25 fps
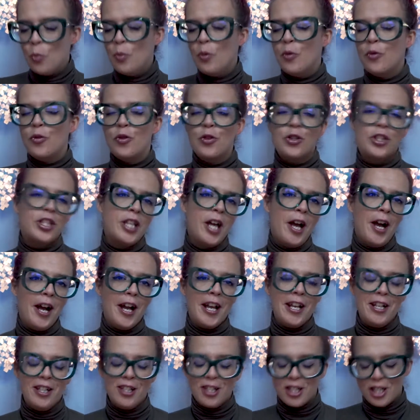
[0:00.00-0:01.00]
of the
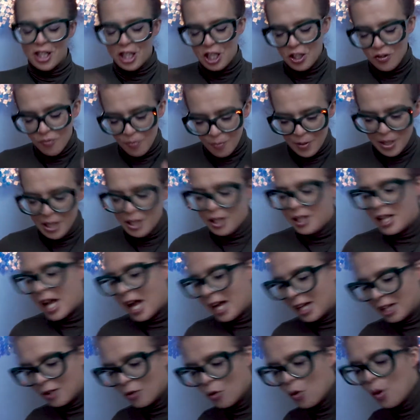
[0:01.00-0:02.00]
signs give me
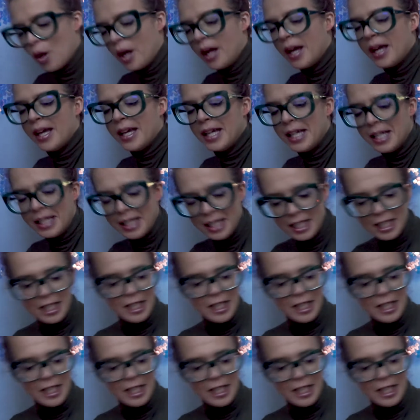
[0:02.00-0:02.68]
that quiet